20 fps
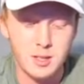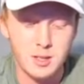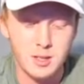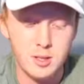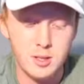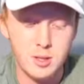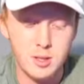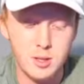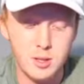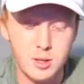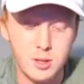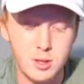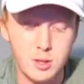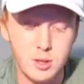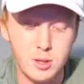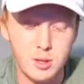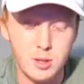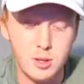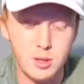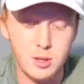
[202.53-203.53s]

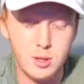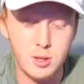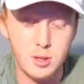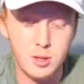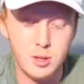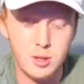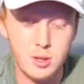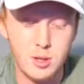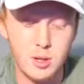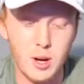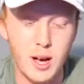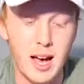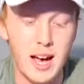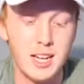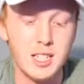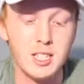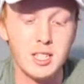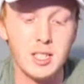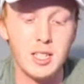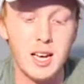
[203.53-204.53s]
So
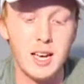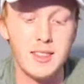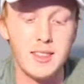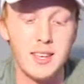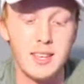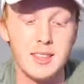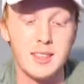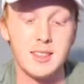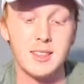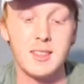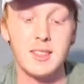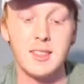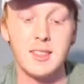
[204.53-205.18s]
actually, I think